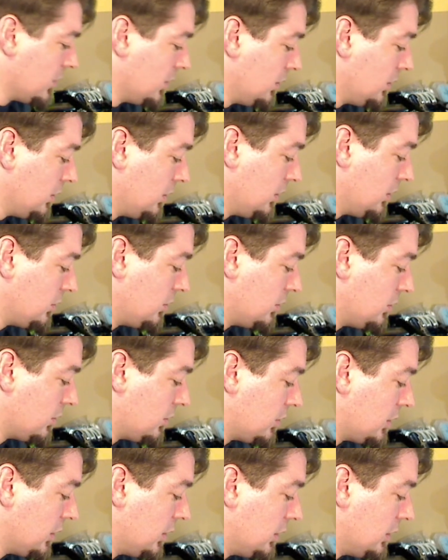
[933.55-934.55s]
Well, let's just
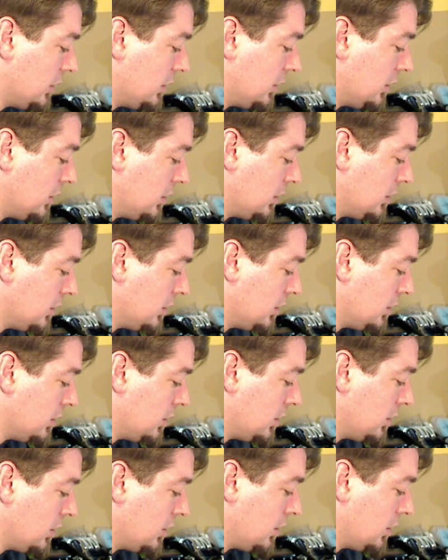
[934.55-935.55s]

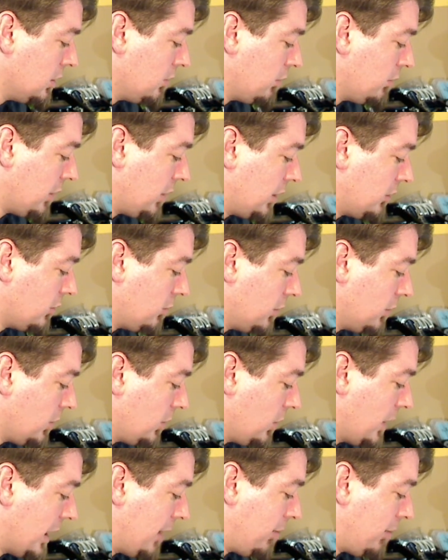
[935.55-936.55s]
paint some
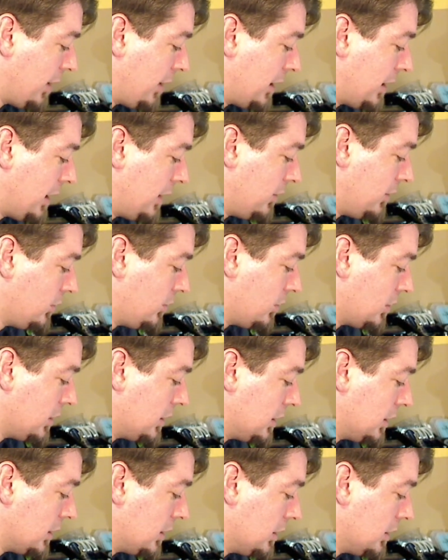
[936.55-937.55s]
little happy clouds on
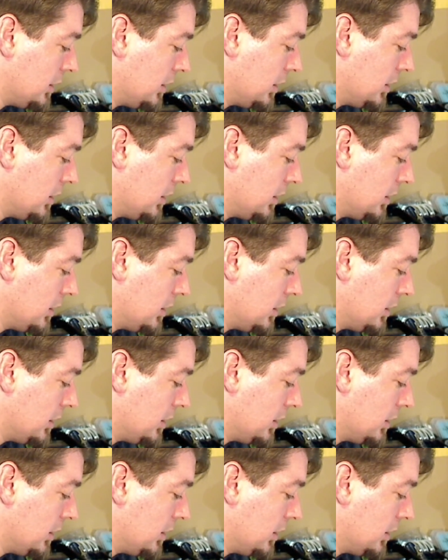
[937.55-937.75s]
here.